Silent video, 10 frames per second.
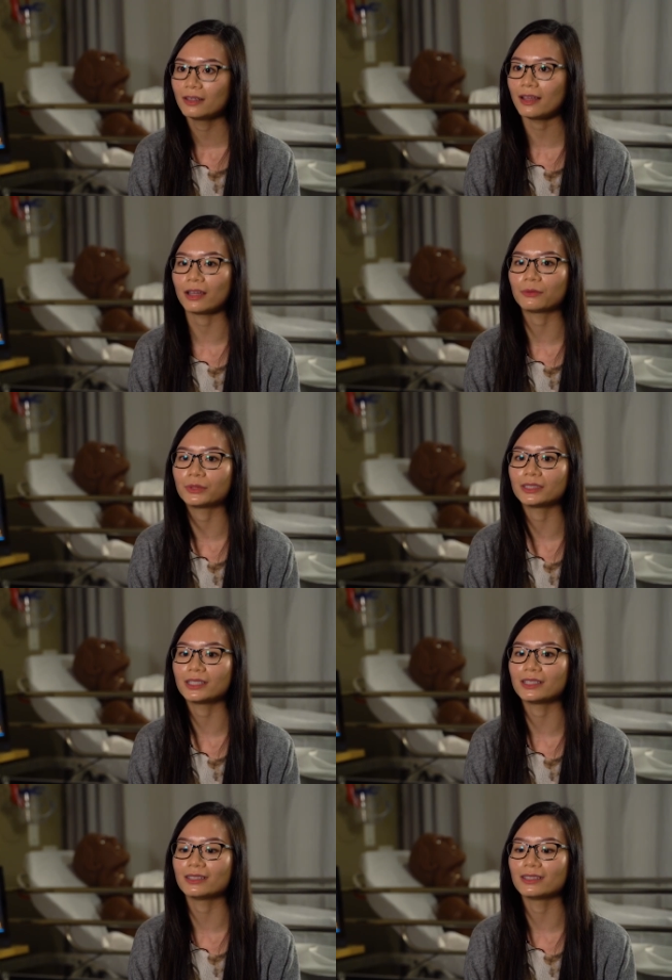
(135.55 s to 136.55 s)
and
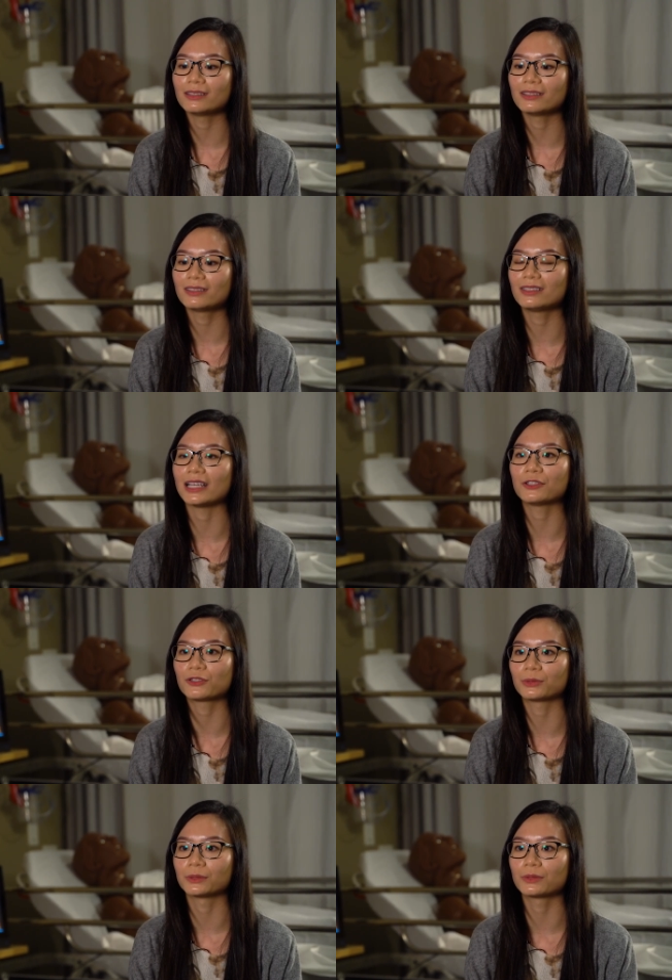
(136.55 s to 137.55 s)
really stay
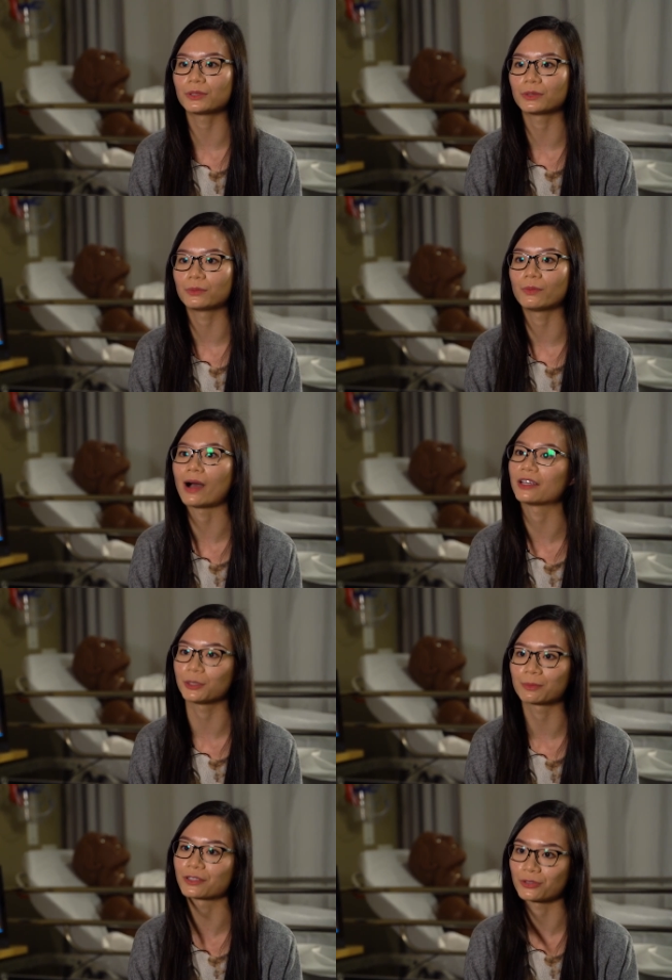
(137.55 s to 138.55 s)
true to why
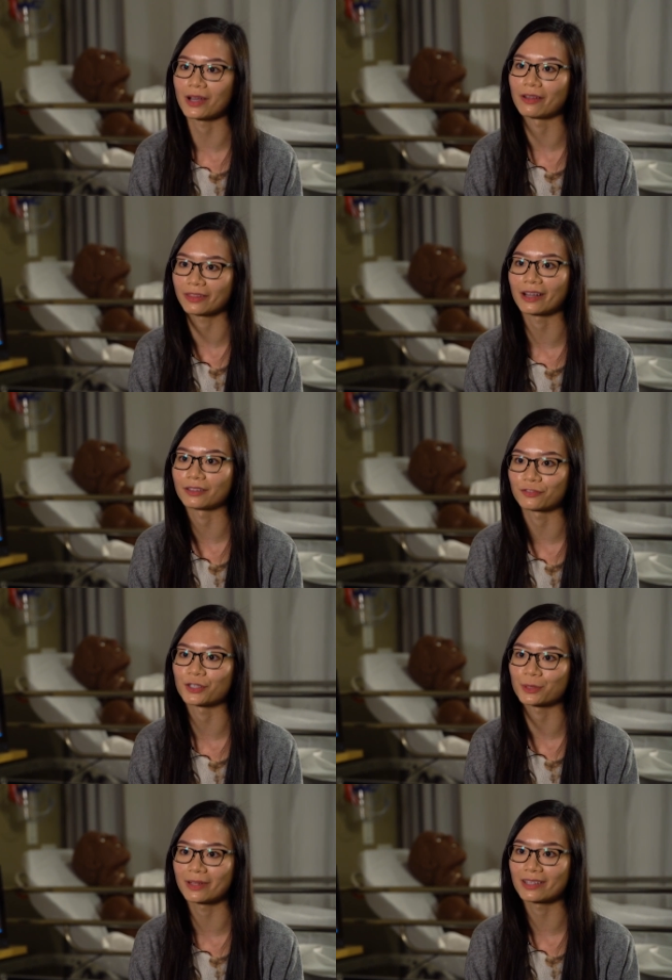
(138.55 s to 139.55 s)
you pursue healthcare in the
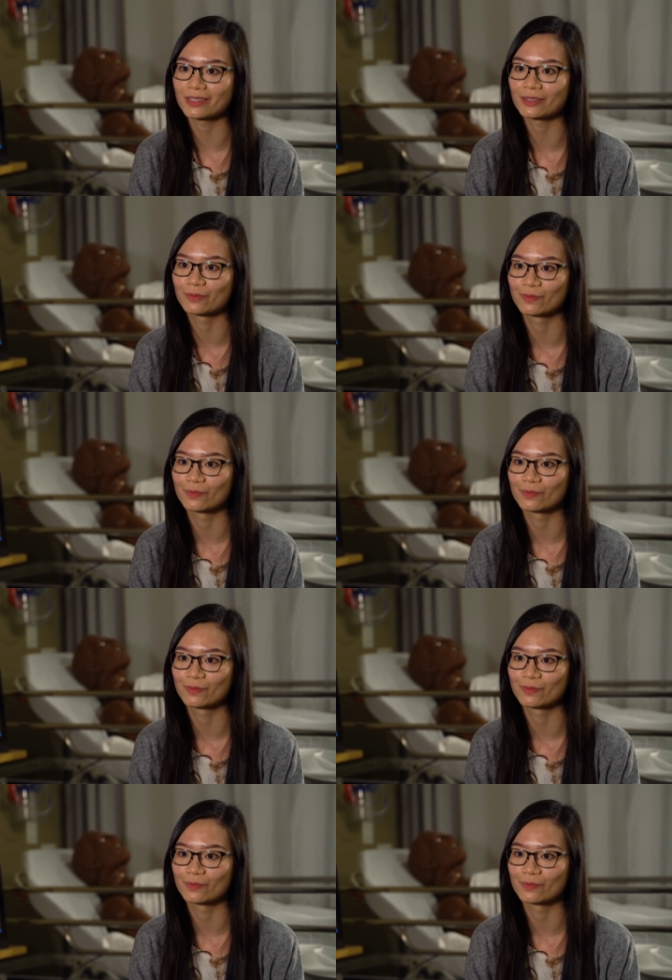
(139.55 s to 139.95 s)
first place.